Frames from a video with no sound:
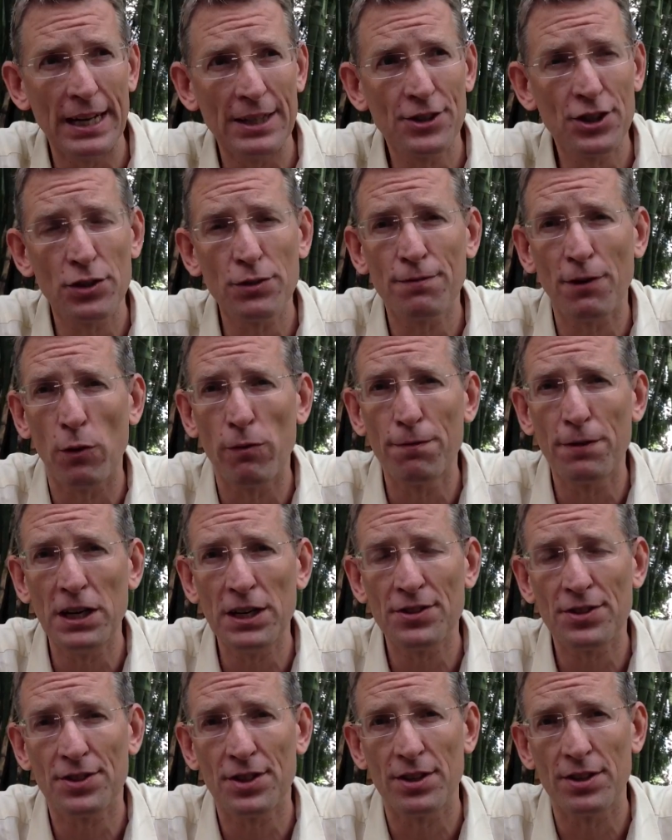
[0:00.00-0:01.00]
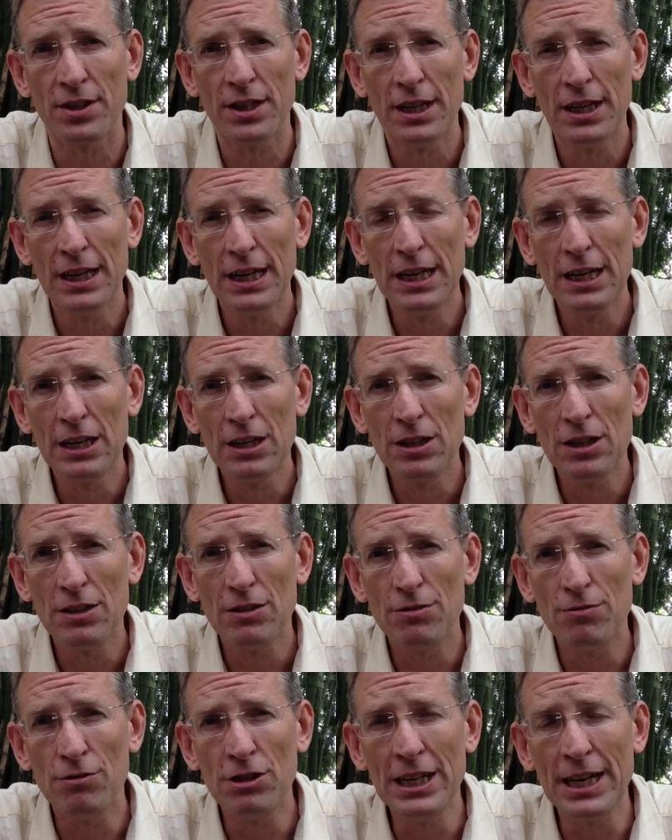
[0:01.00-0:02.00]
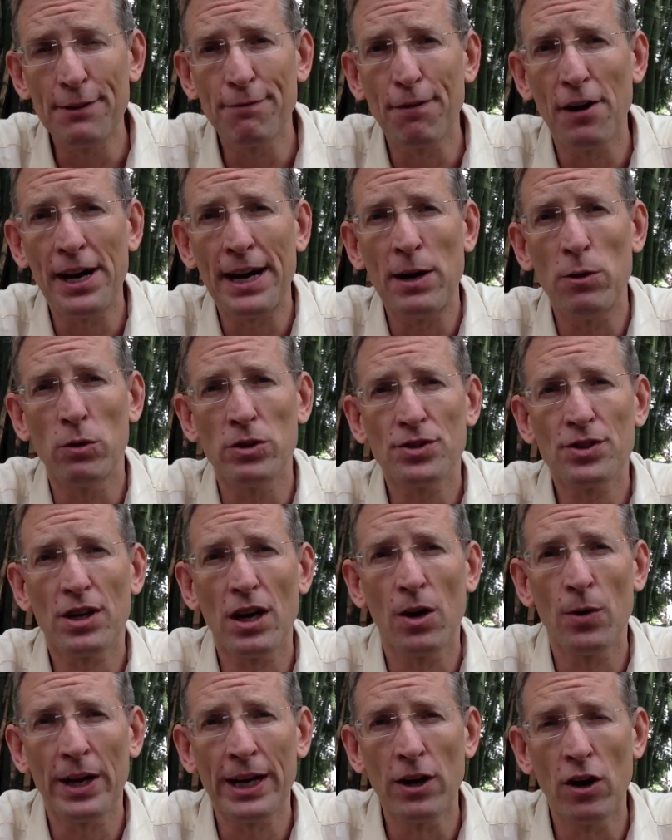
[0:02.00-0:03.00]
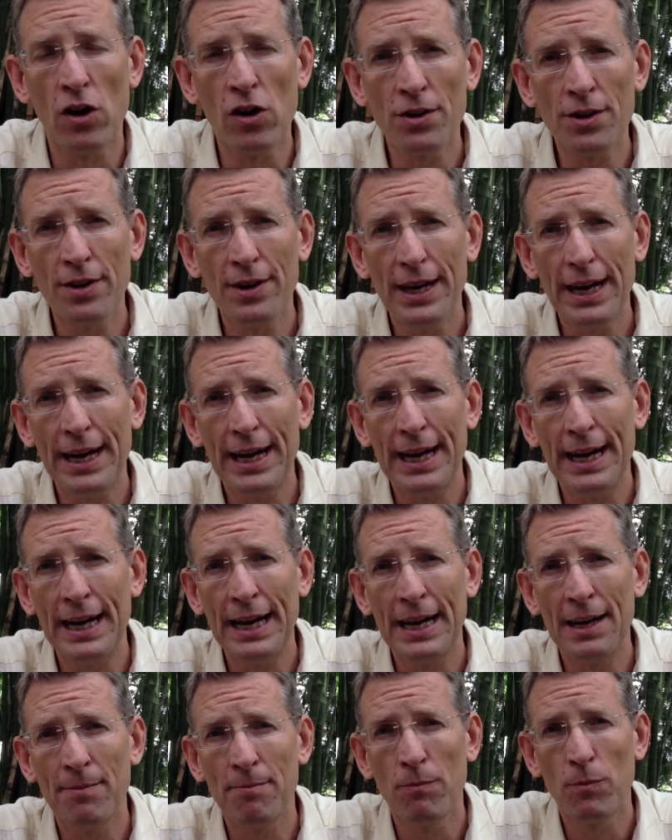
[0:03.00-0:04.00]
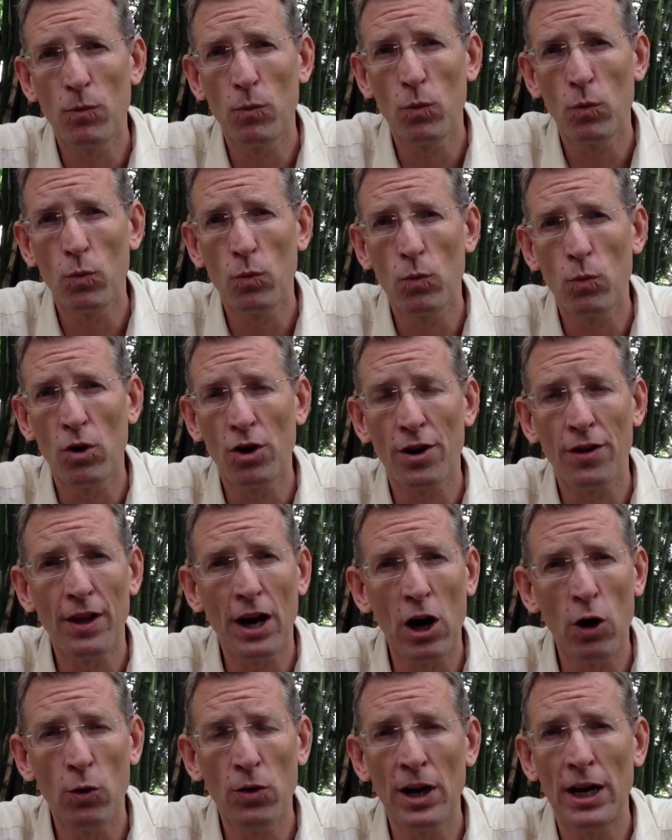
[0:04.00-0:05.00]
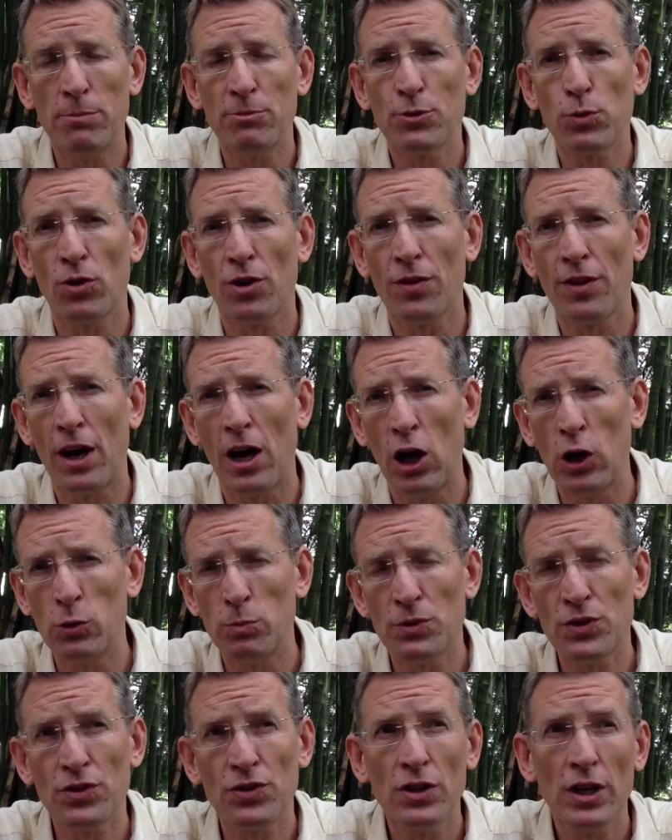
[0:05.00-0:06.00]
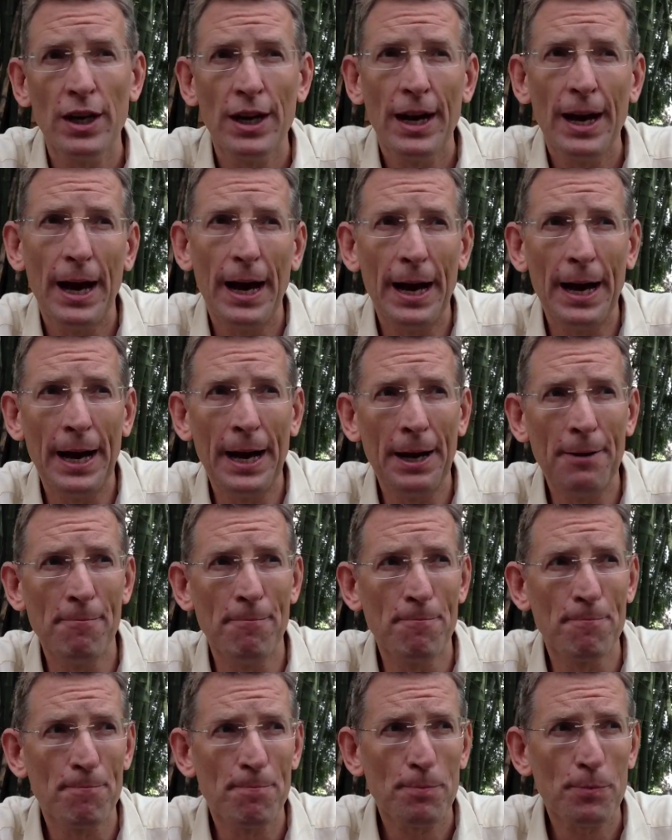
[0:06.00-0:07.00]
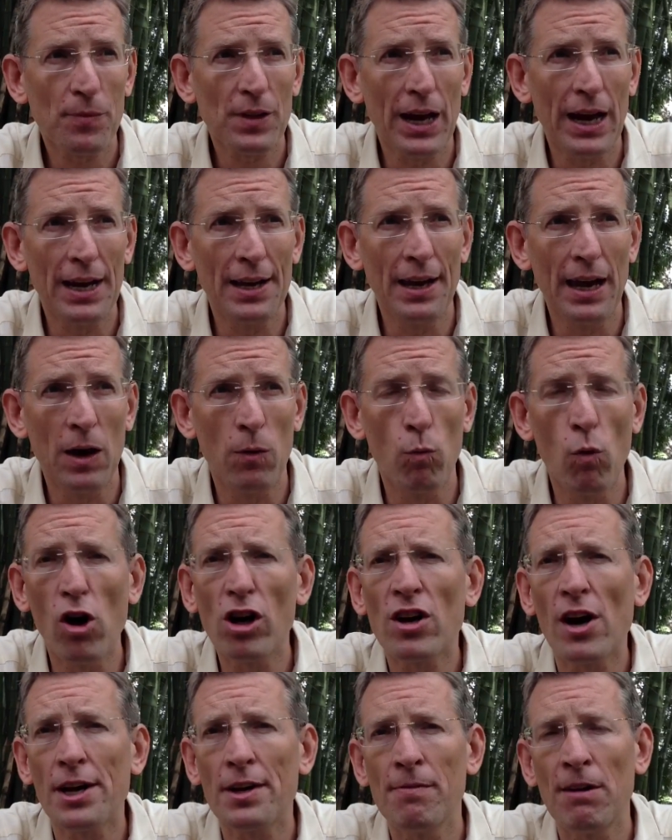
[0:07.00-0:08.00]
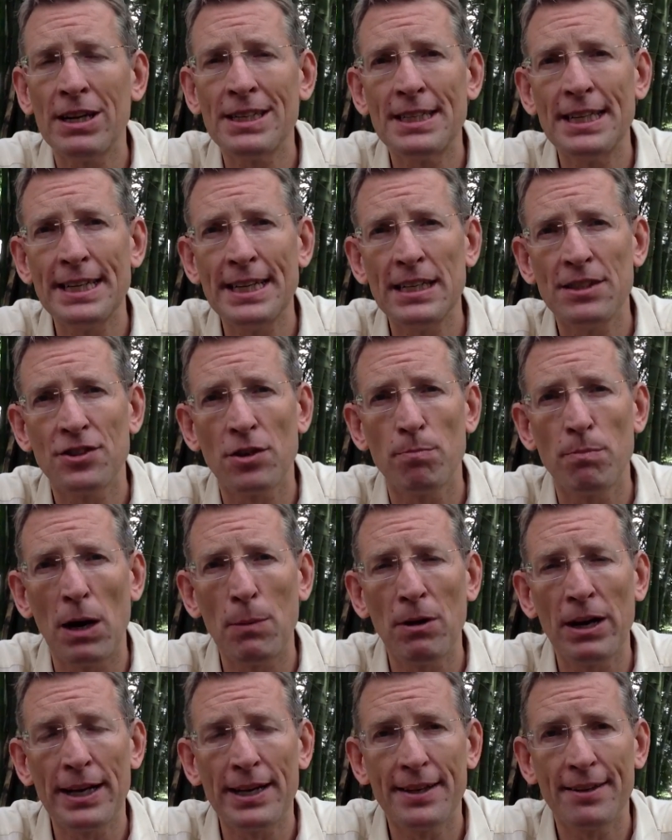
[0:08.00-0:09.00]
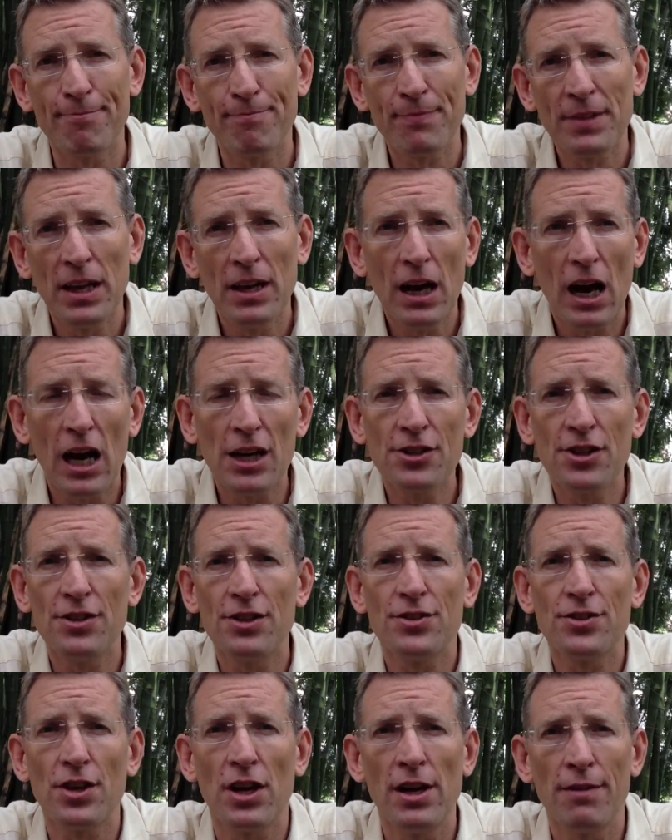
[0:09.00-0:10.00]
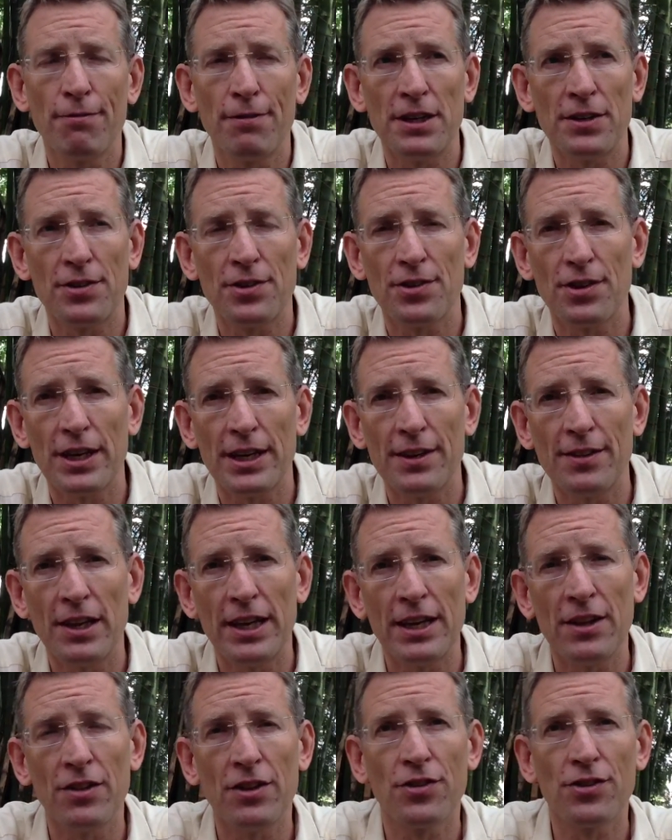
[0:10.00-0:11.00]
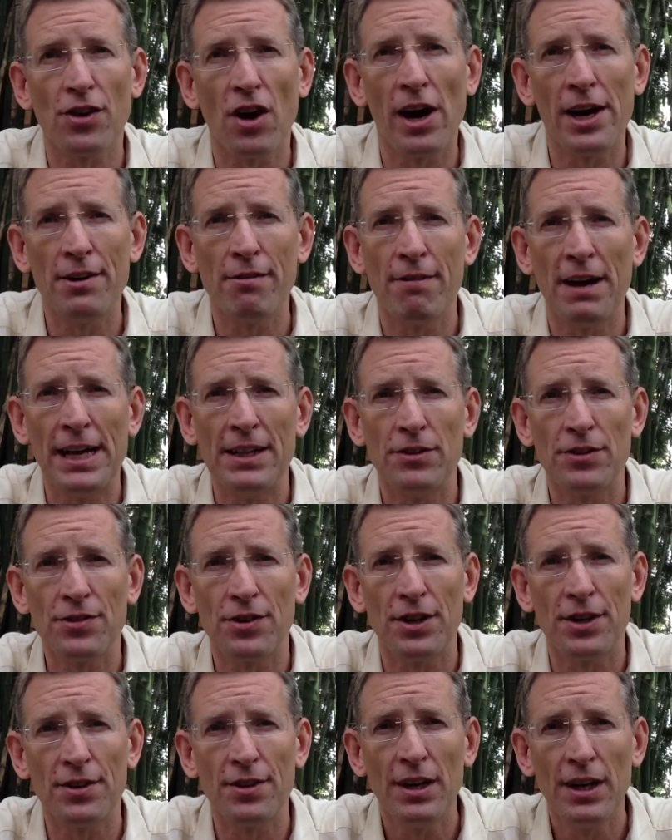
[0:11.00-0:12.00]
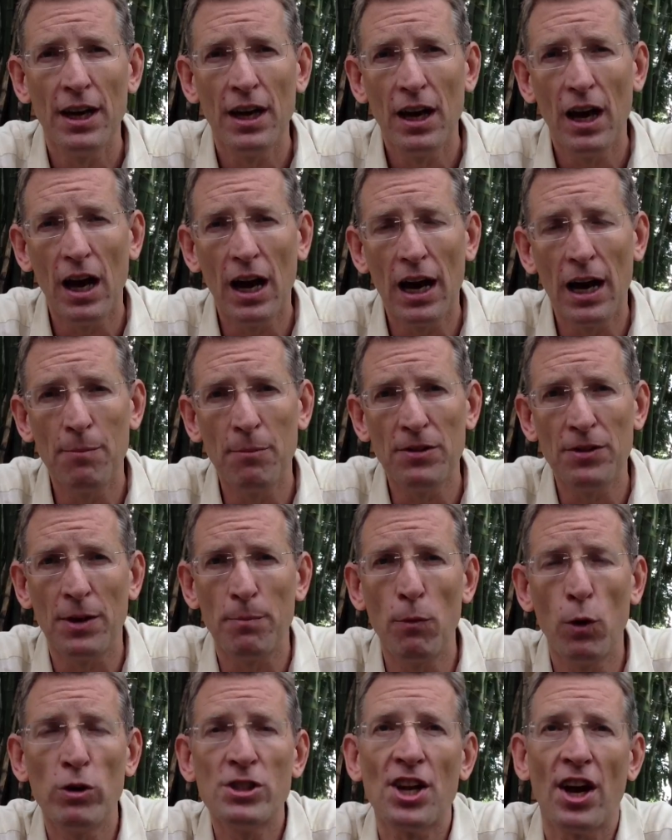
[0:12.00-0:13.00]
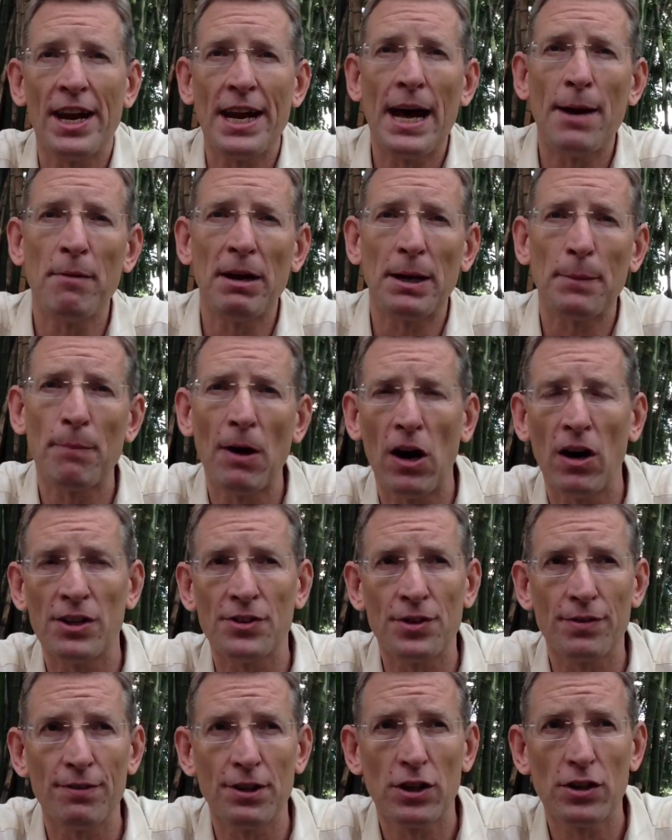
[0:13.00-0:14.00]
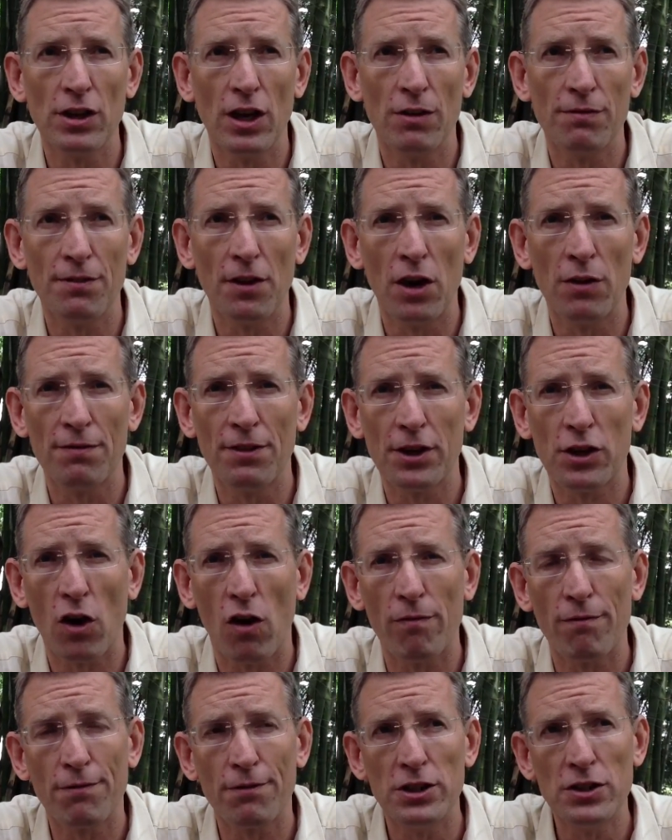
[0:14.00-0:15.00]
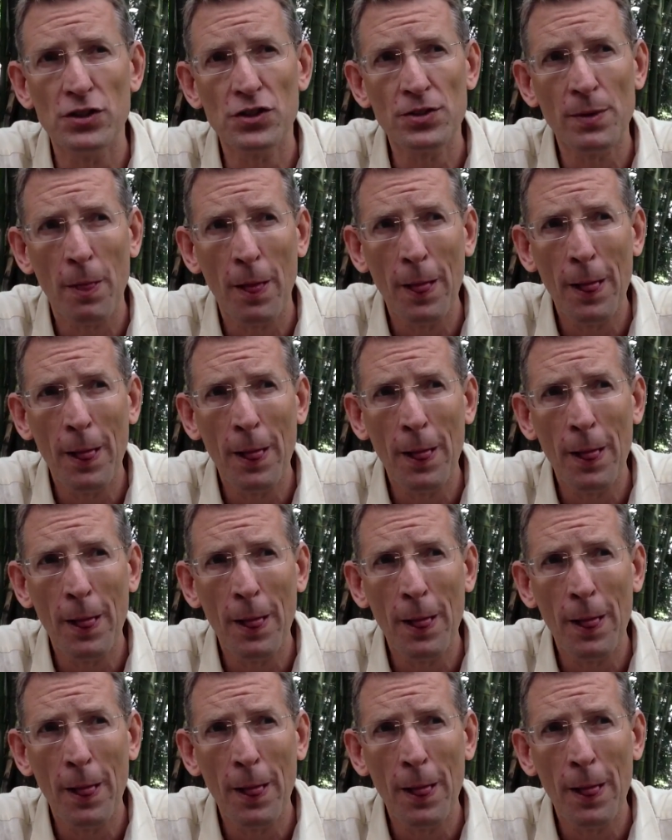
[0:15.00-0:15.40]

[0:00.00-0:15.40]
twofold. First, to really find out what's going on, what are the hold-ups, what are the hopes, and what kind of ideas are bubbling under the surface in the side events and the more dynamic parts of the conference.